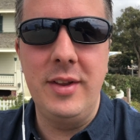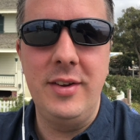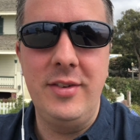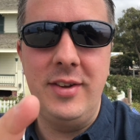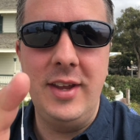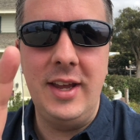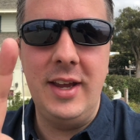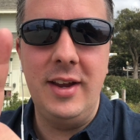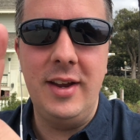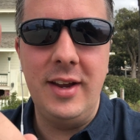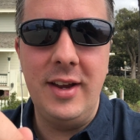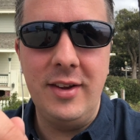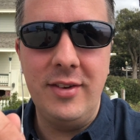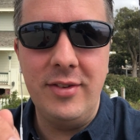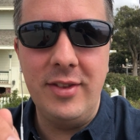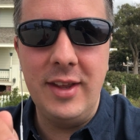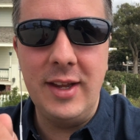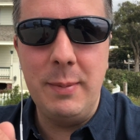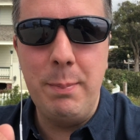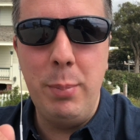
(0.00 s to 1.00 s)
This here
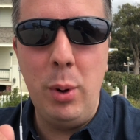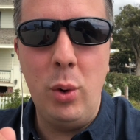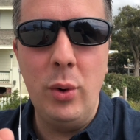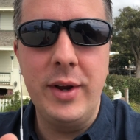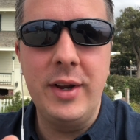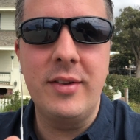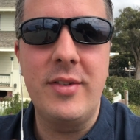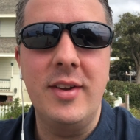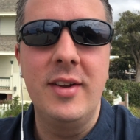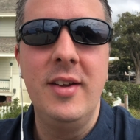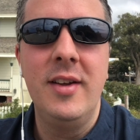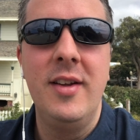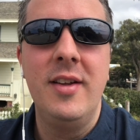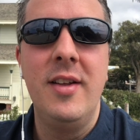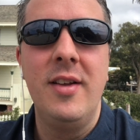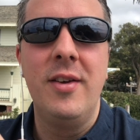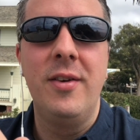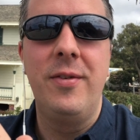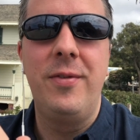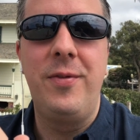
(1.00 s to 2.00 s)
is the Point
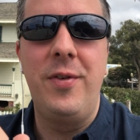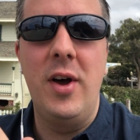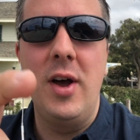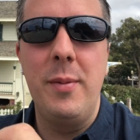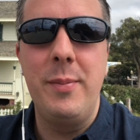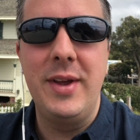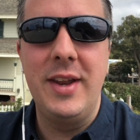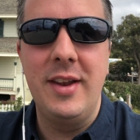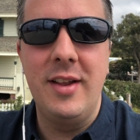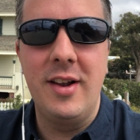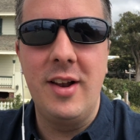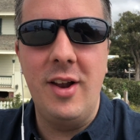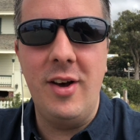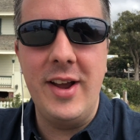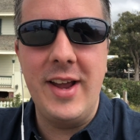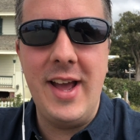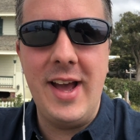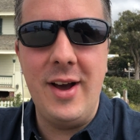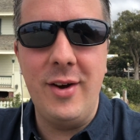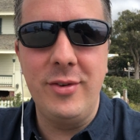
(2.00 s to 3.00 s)
Firmin
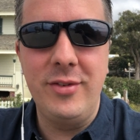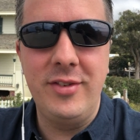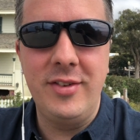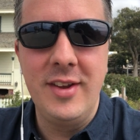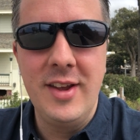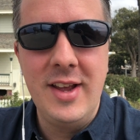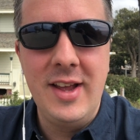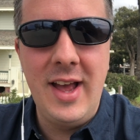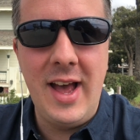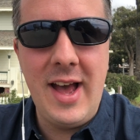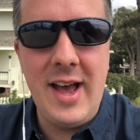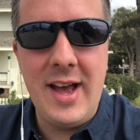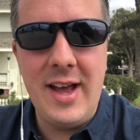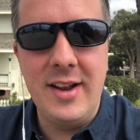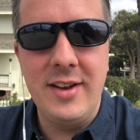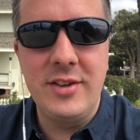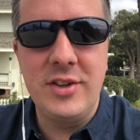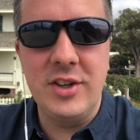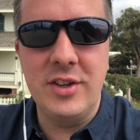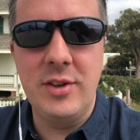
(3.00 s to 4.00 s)
Lighthouse,
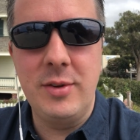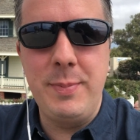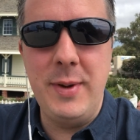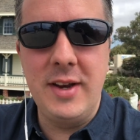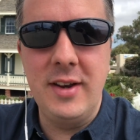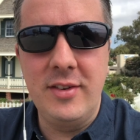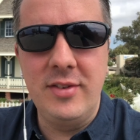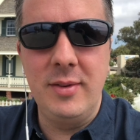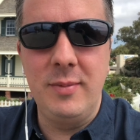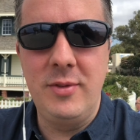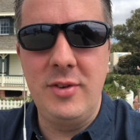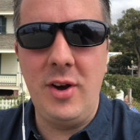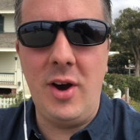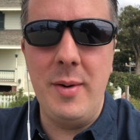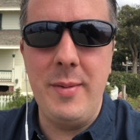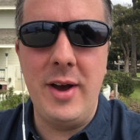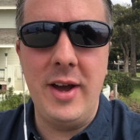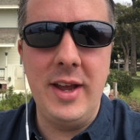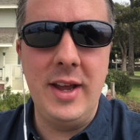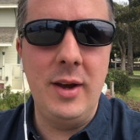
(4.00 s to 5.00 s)
and just spending some
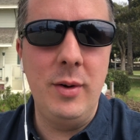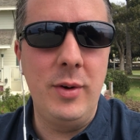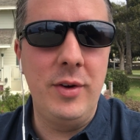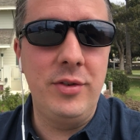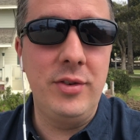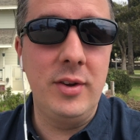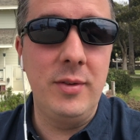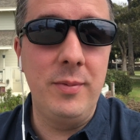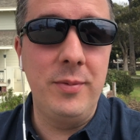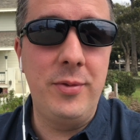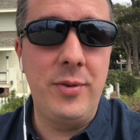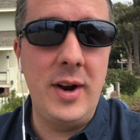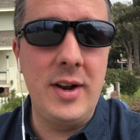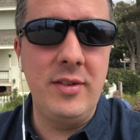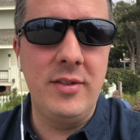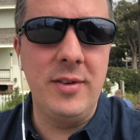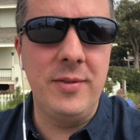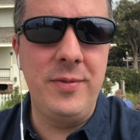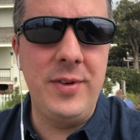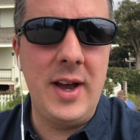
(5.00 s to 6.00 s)
time out here with some
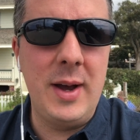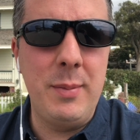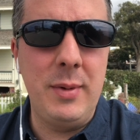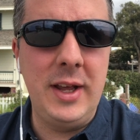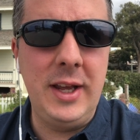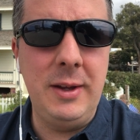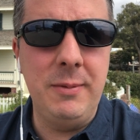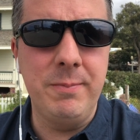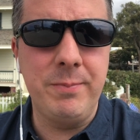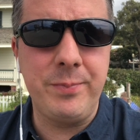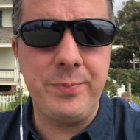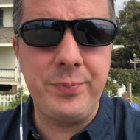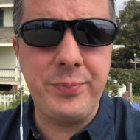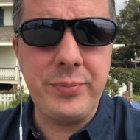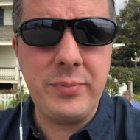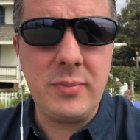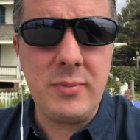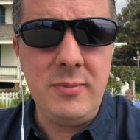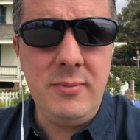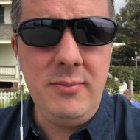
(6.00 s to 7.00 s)
friends and family.
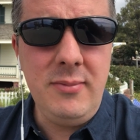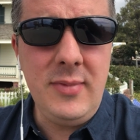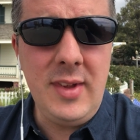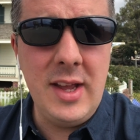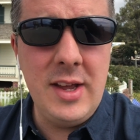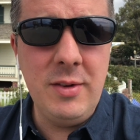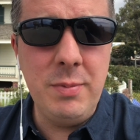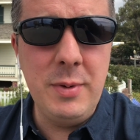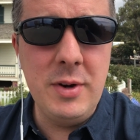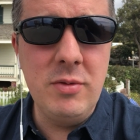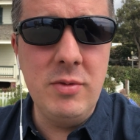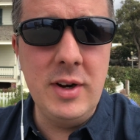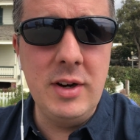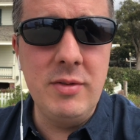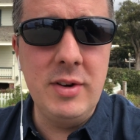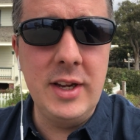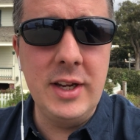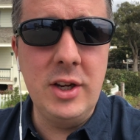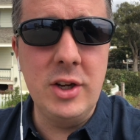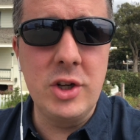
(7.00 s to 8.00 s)
It's been a really,
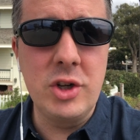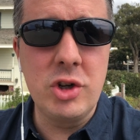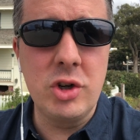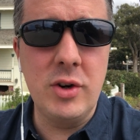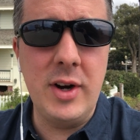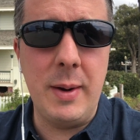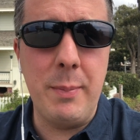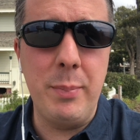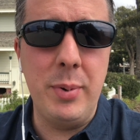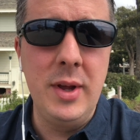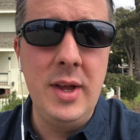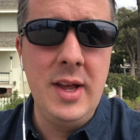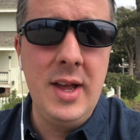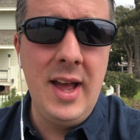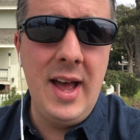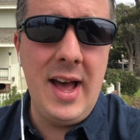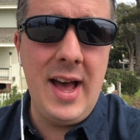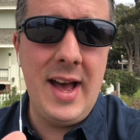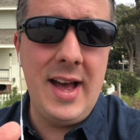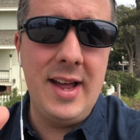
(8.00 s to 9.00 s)
really good trip,
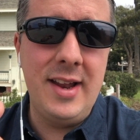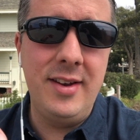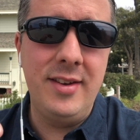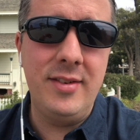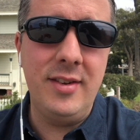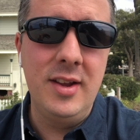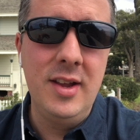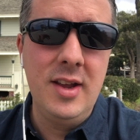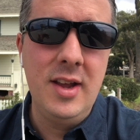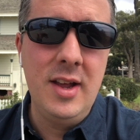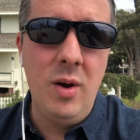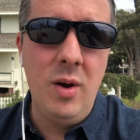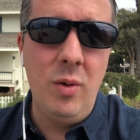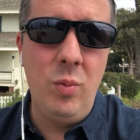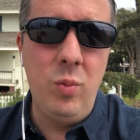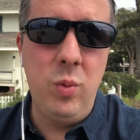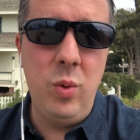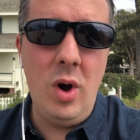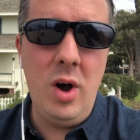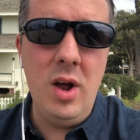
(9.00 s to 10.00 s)
and
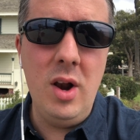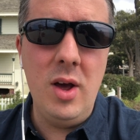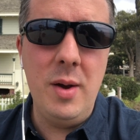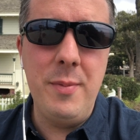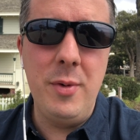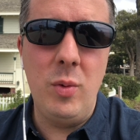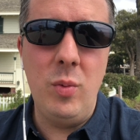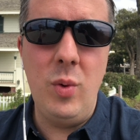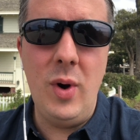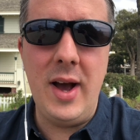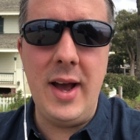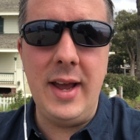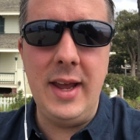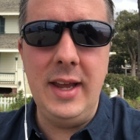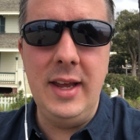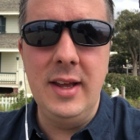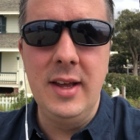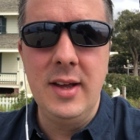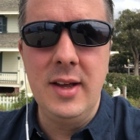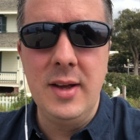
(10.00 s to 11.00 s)
while I'm
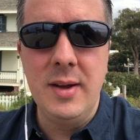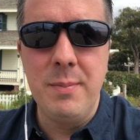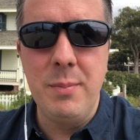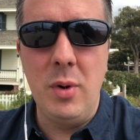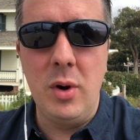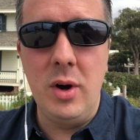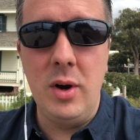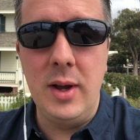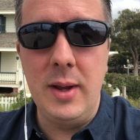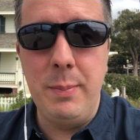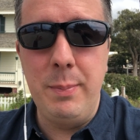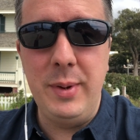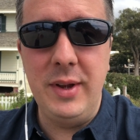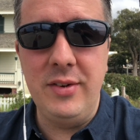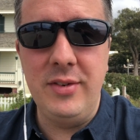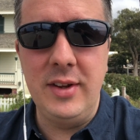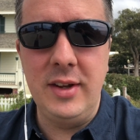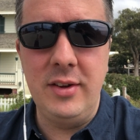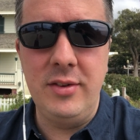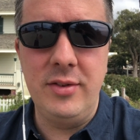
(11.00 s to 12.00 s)
away, my
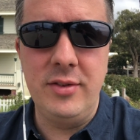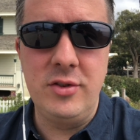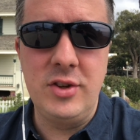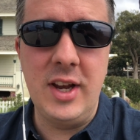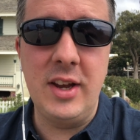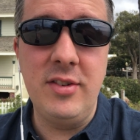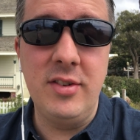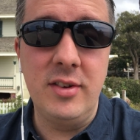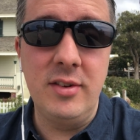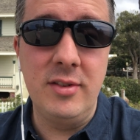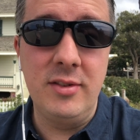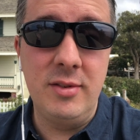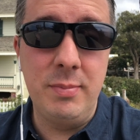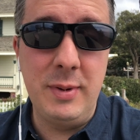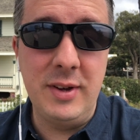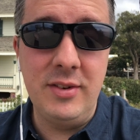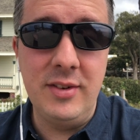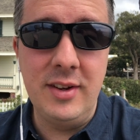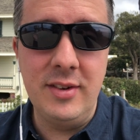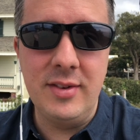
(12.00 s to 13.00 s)
business, Jessen's
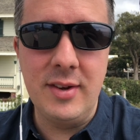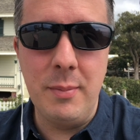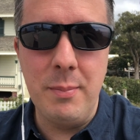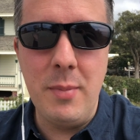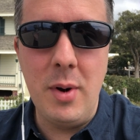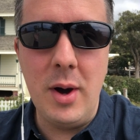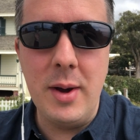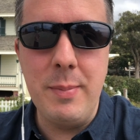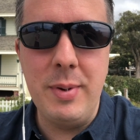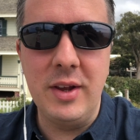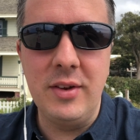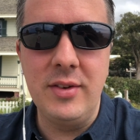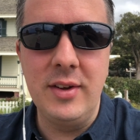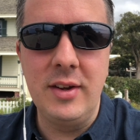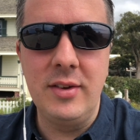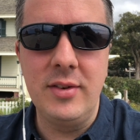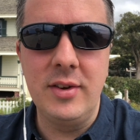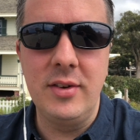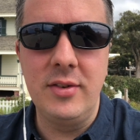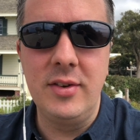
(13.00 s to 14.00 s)
business and my
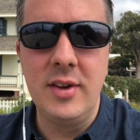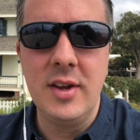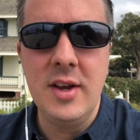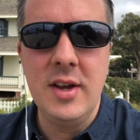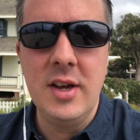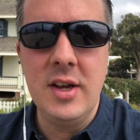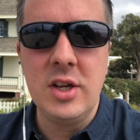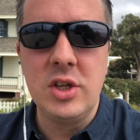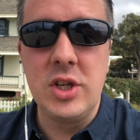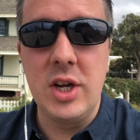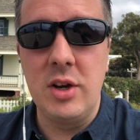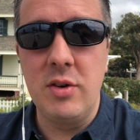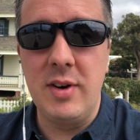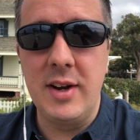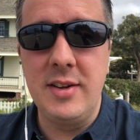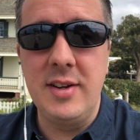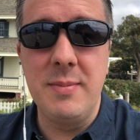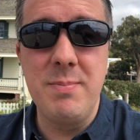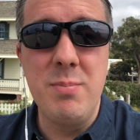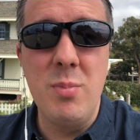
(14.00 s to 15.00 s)
business, has
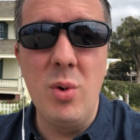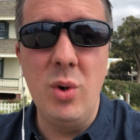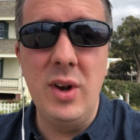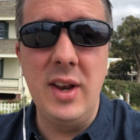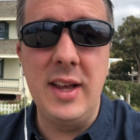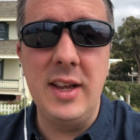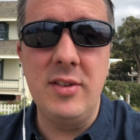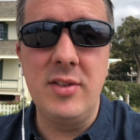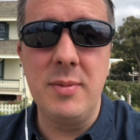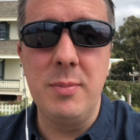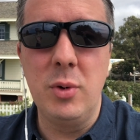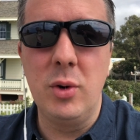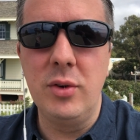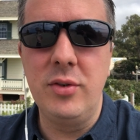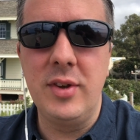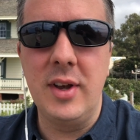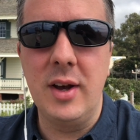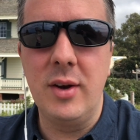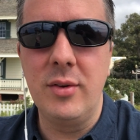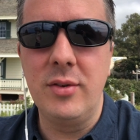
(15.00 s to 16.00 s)
generated more leads and more
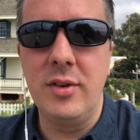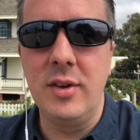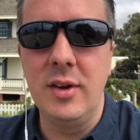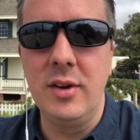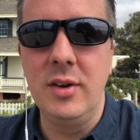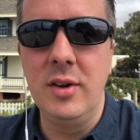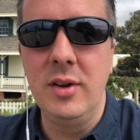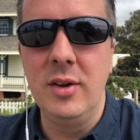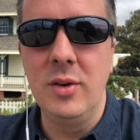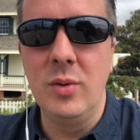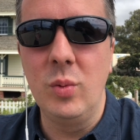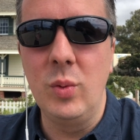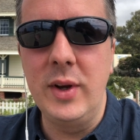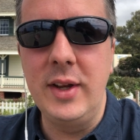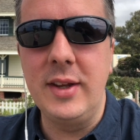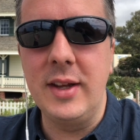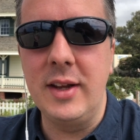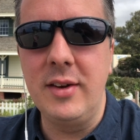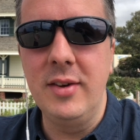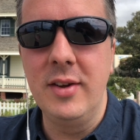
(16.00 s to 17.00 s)
sales than
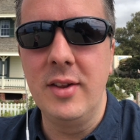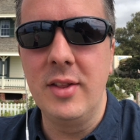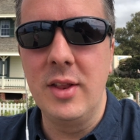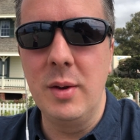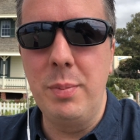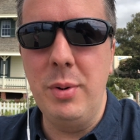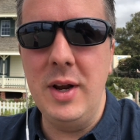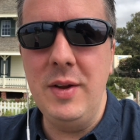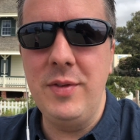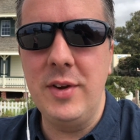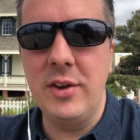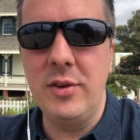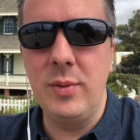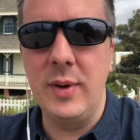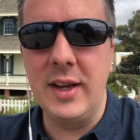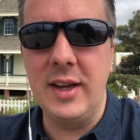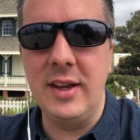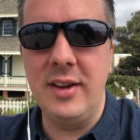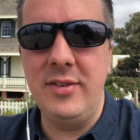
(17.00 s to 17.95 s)
we did the previous week.